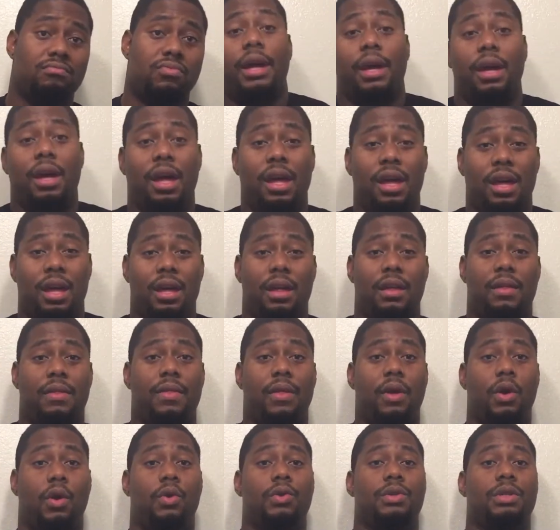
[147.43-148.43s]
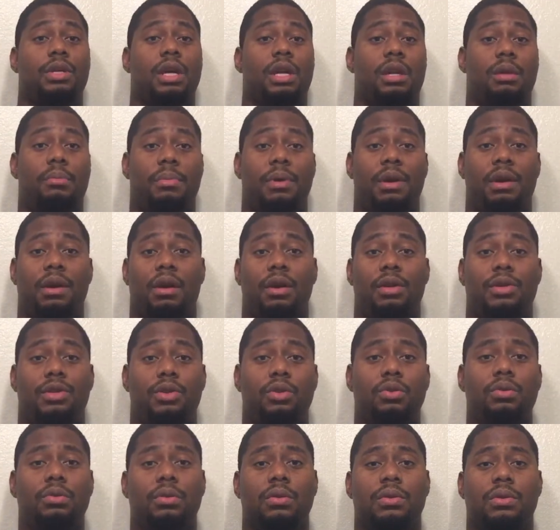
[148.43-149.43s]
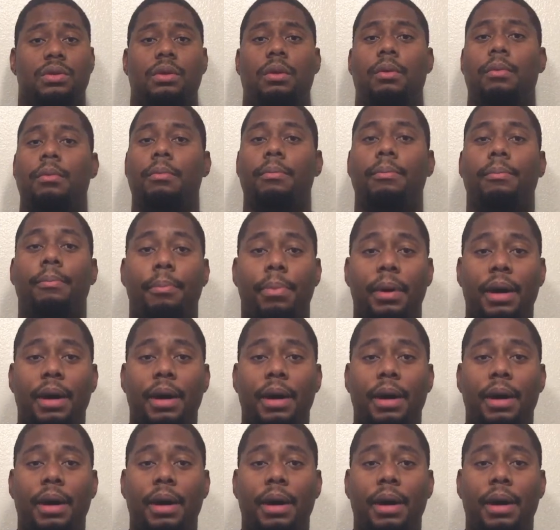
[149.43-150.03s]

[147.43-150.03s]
All right, and those are going to be our tools.